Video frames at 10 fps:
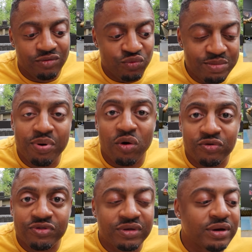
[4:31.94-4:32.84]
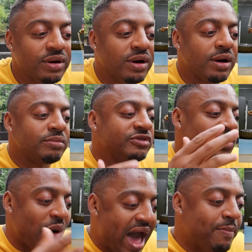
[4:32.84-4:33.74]
Rebirth.
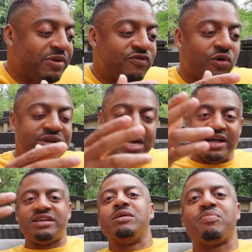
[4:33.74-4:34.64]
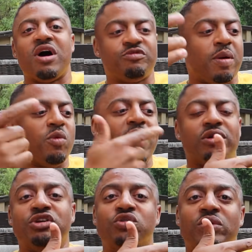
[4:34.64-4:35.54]
So happy for Deontay the Bronze Bomber
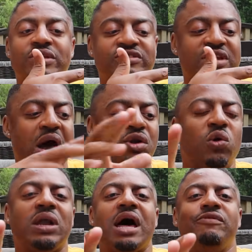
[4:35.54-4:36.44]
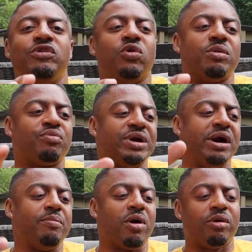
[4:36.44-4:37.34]
Wilder doing this. Now, I know a lot of you are going to
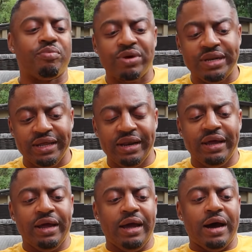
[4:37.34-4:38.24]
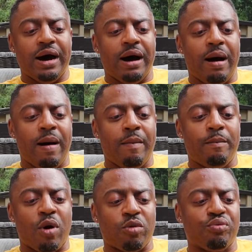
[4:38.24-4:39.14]
bring up Mark Breland.
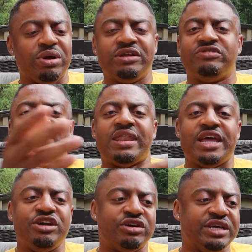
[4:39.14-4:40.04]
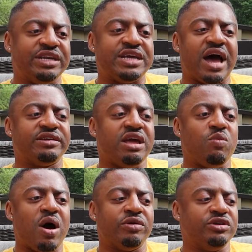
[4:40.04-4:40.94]
Mark Breland said that he couldn't get
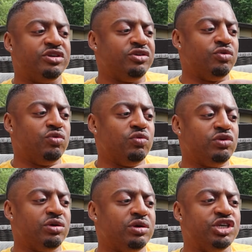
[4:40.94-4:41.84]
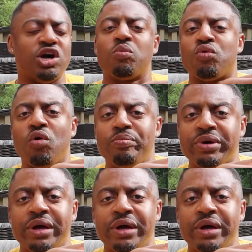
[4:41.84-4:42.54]
Deontay Wilder to do jump rope.